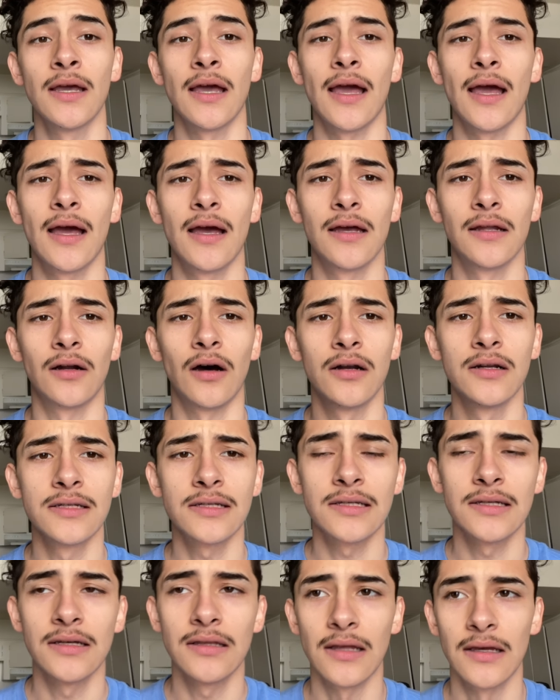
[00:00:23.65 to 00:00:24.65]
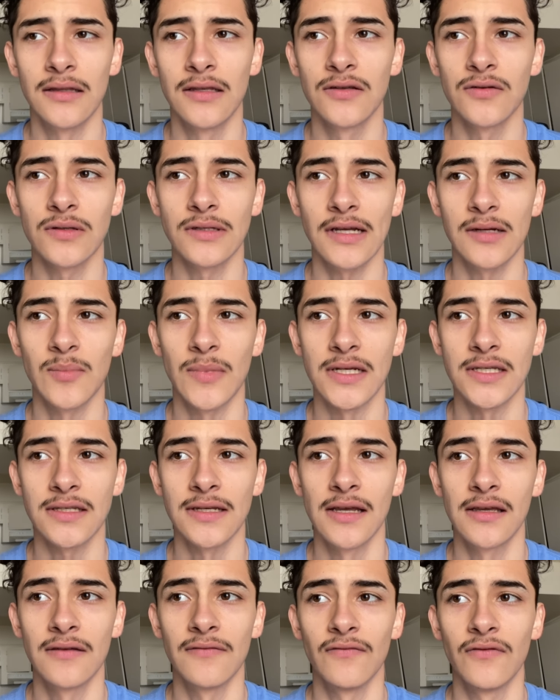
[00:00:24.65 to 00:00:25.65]
And honestly, like, this was like my
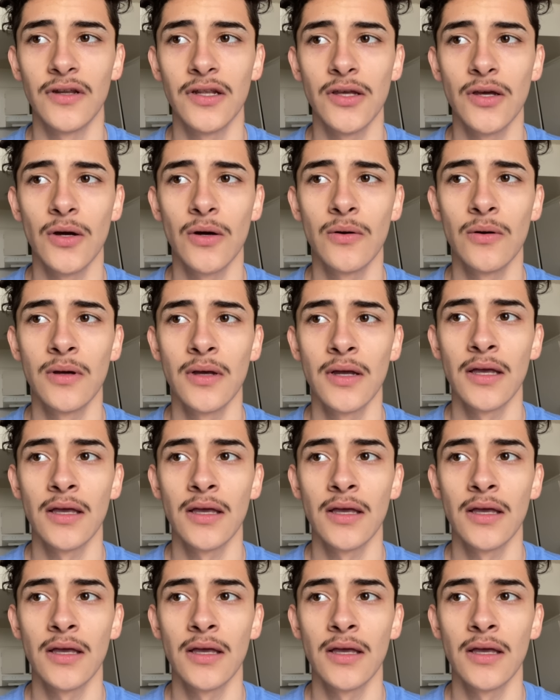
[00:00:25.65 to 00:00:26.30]
second video